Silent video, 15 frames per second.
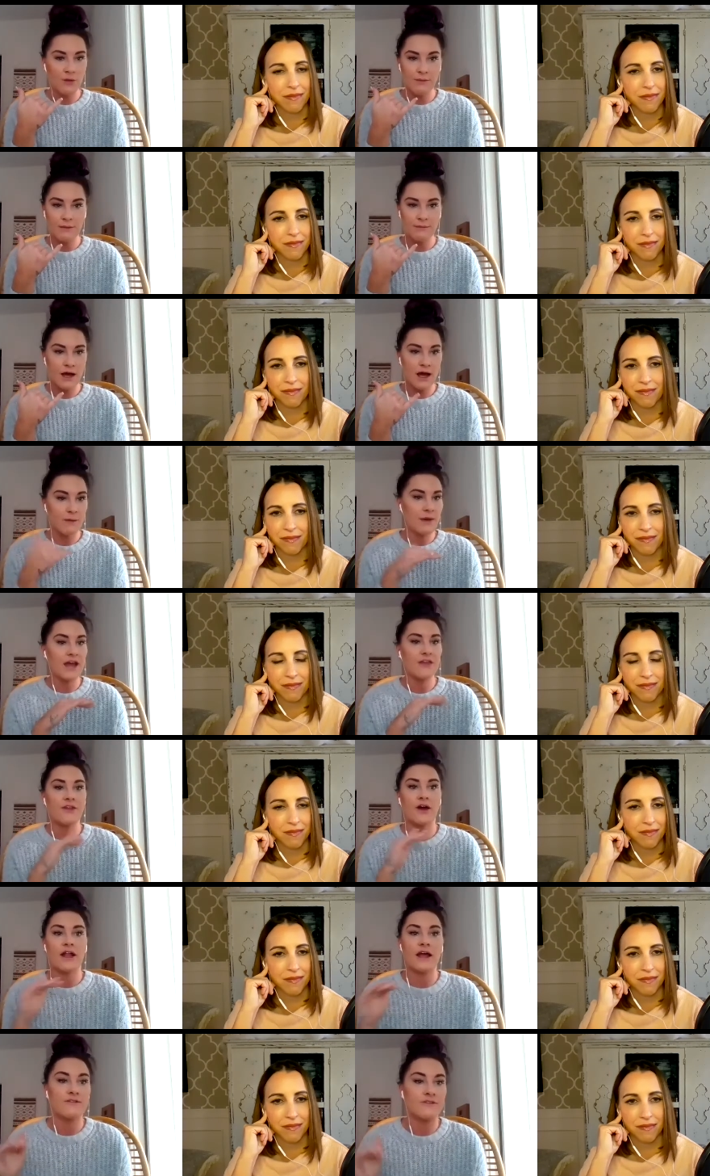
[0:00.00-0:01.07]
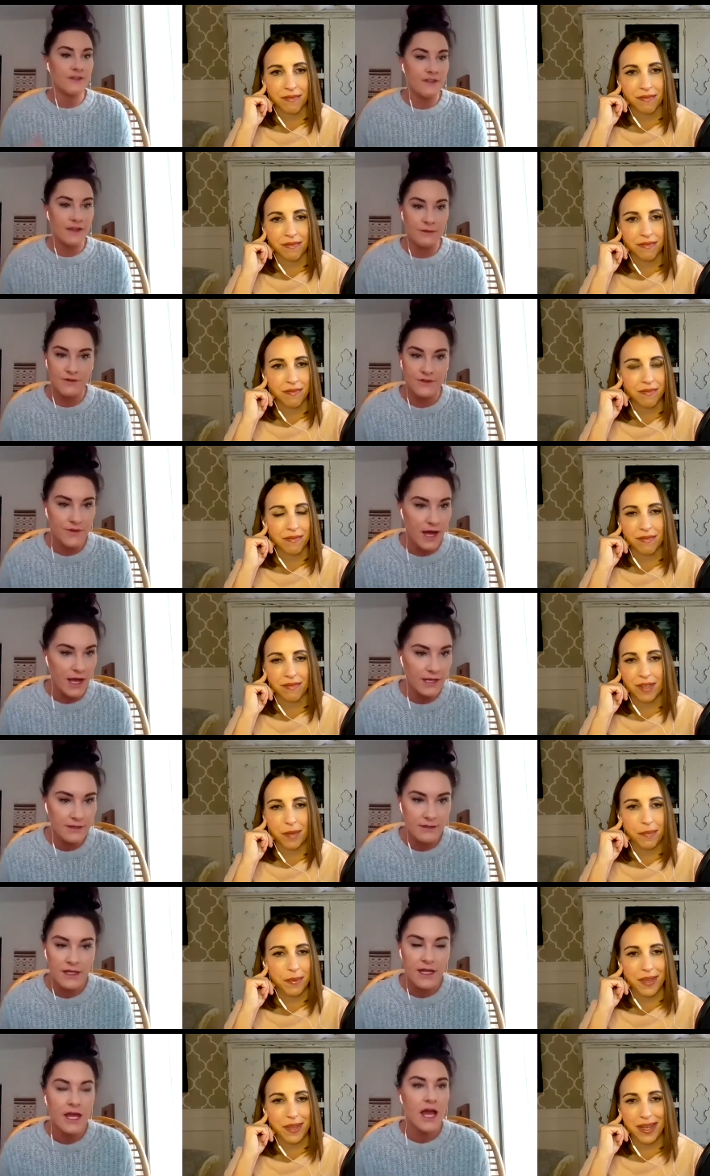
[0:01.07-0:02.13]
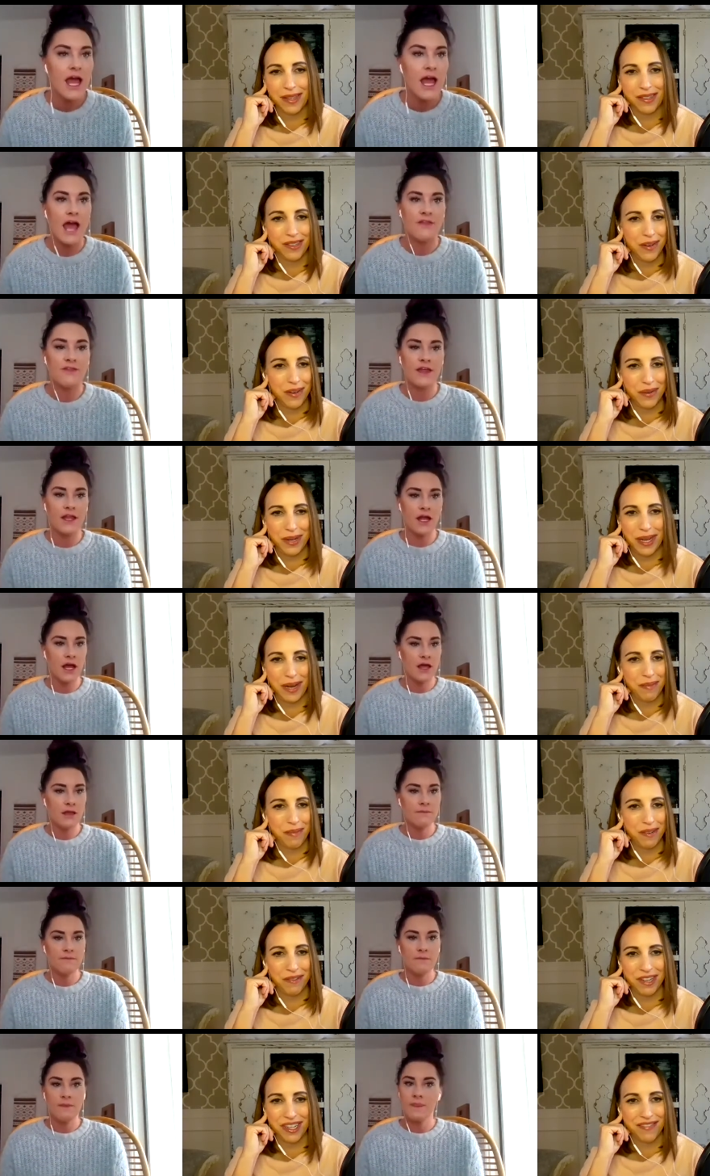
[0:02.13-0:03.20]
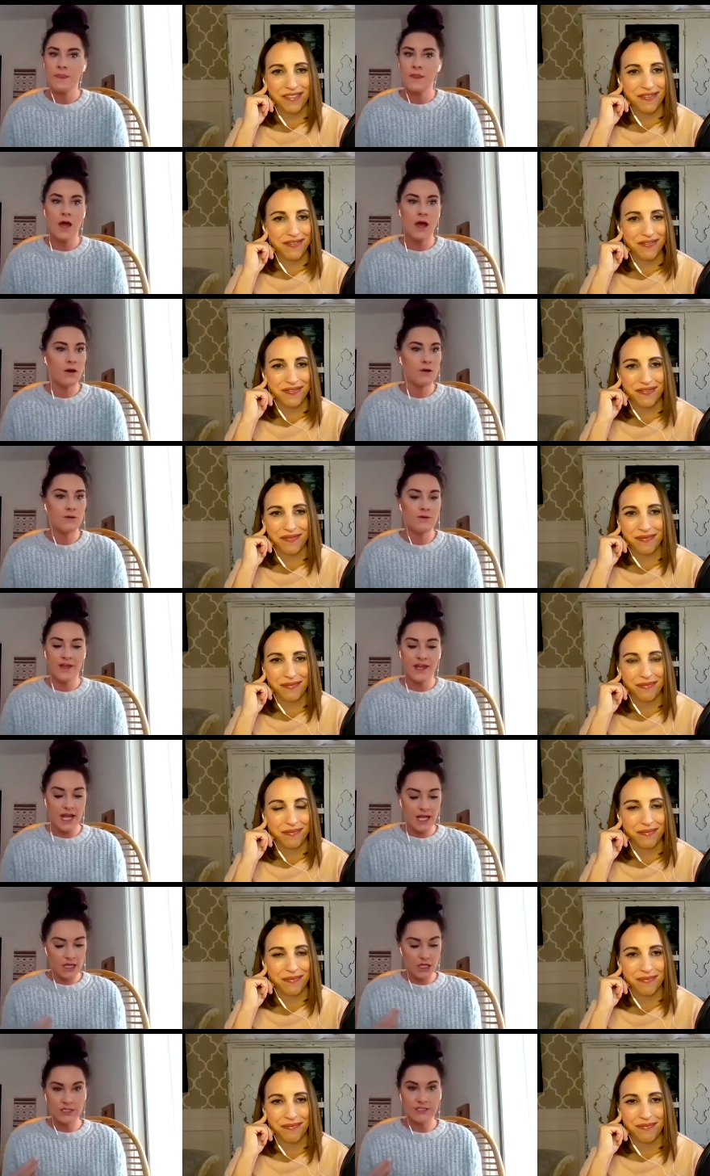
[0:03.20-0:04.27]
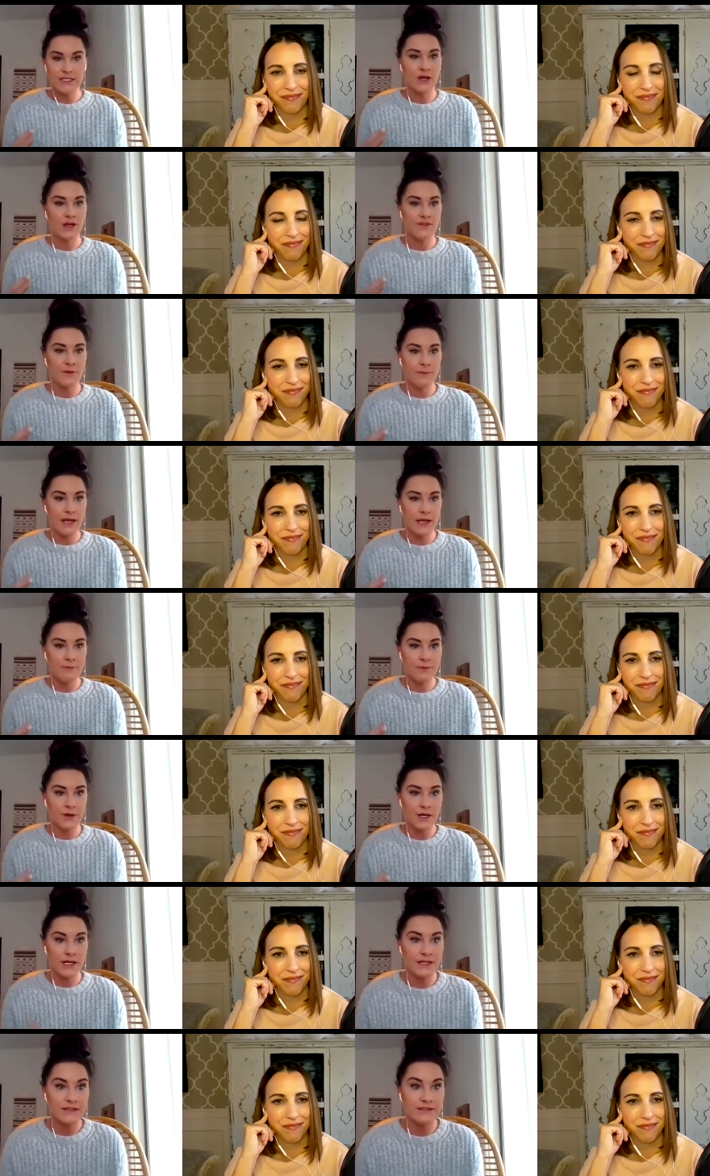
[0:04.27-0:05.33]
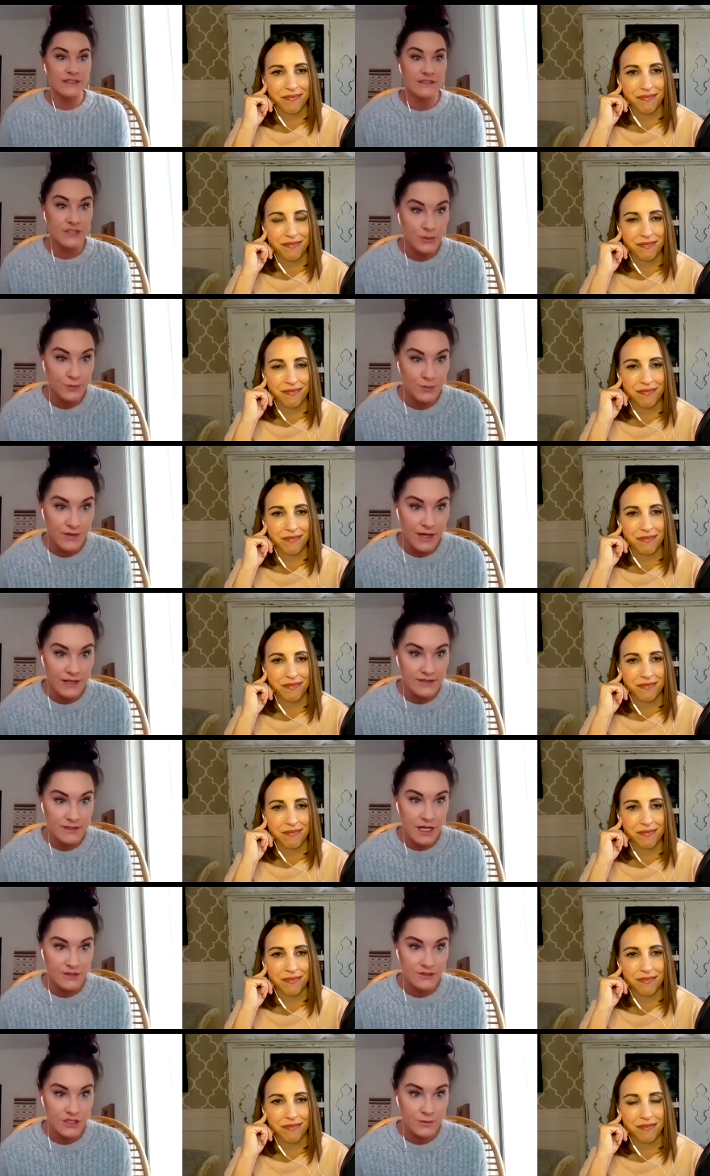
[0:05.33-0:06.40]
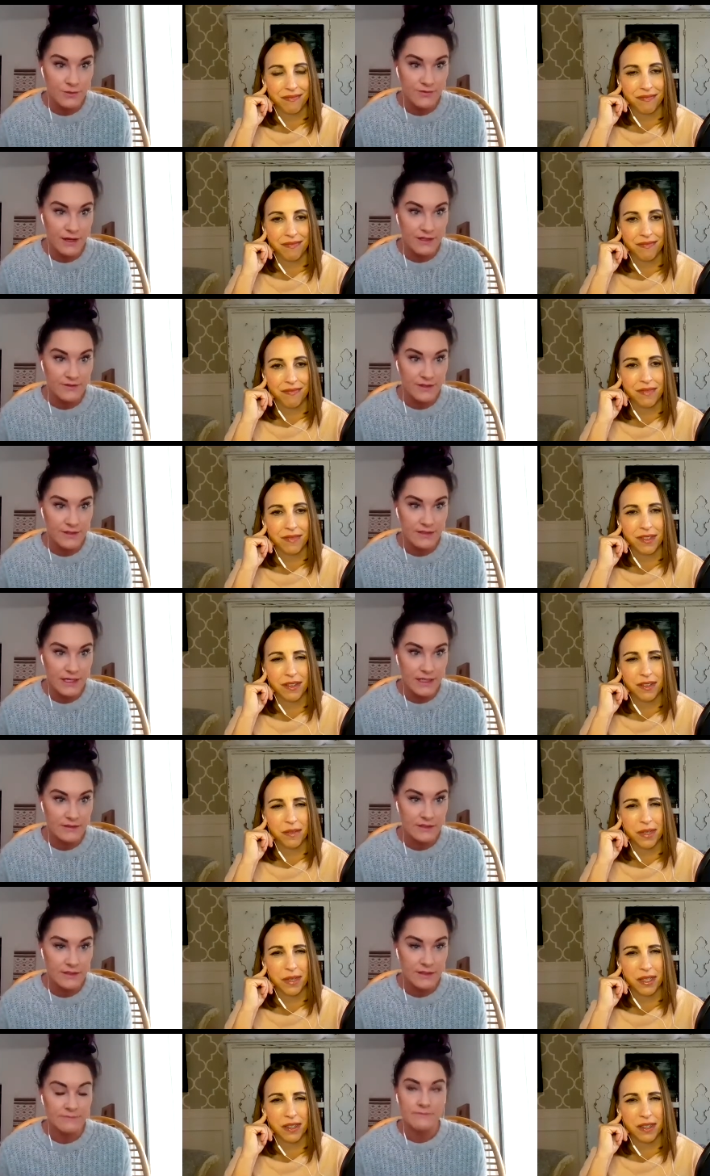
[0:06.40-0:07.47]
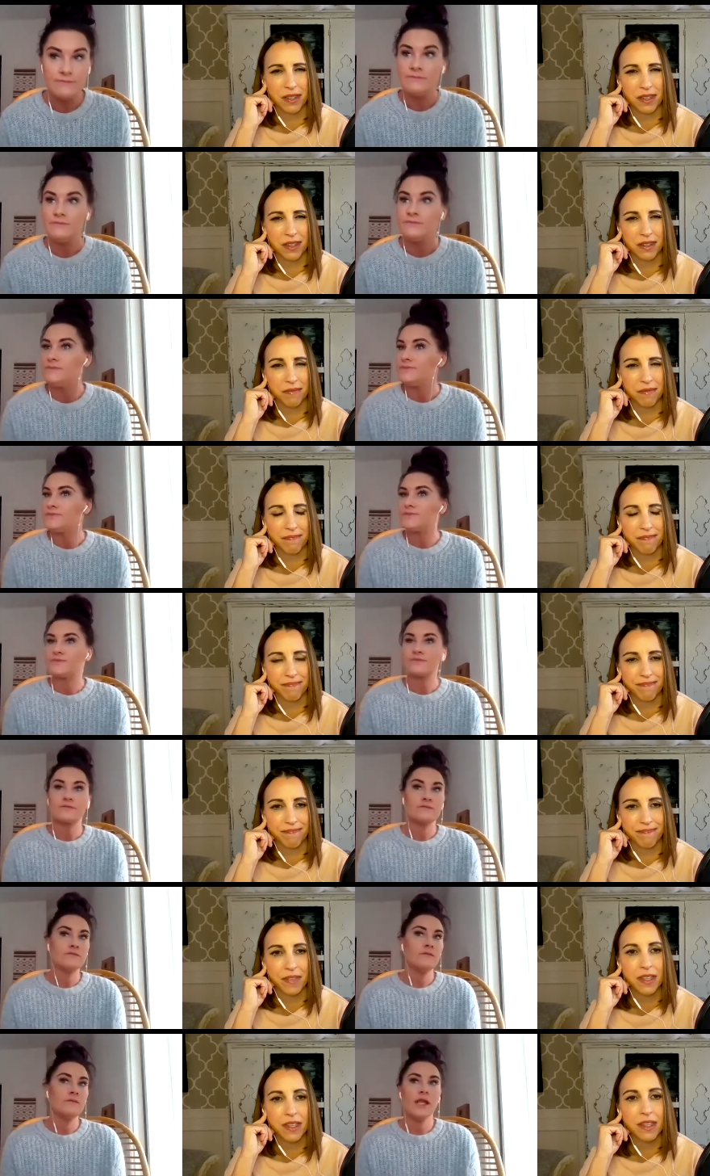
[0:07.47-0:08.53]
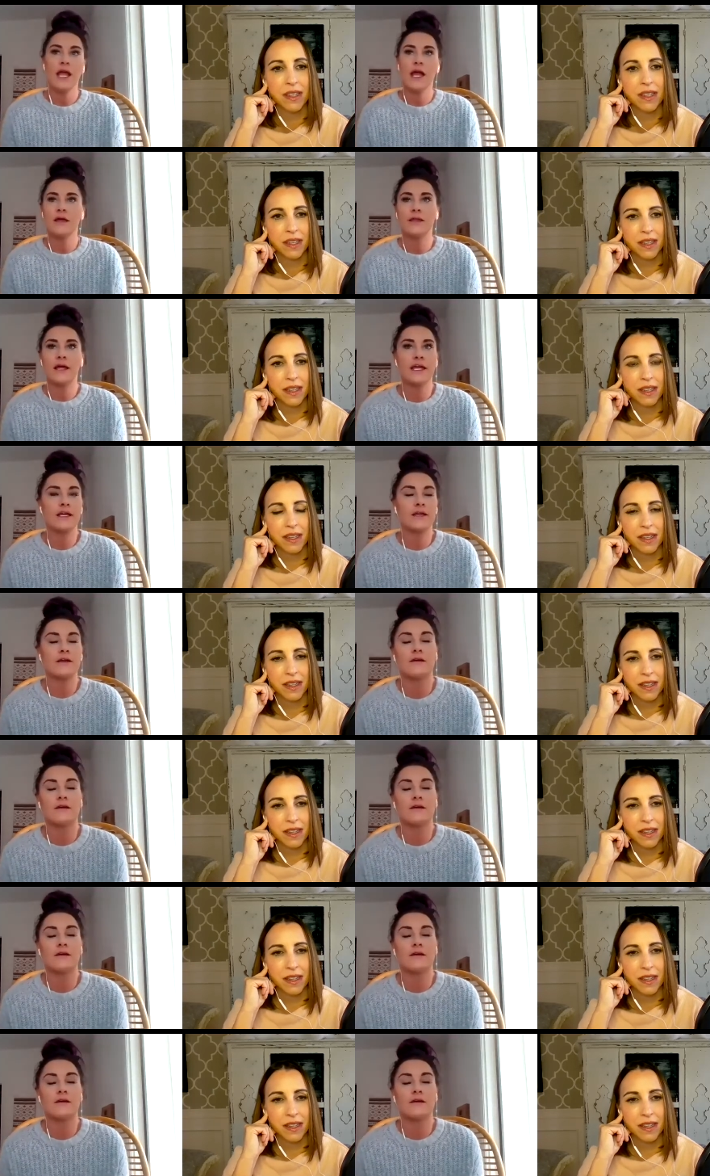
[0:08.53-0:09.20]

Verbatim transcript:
Speaker 1: my mom. I thought everything was fine. But that's not then, what happened, right? No. Then I looked down at the paper and it says supervised and unsupervised oh visits. Oh my God. And like,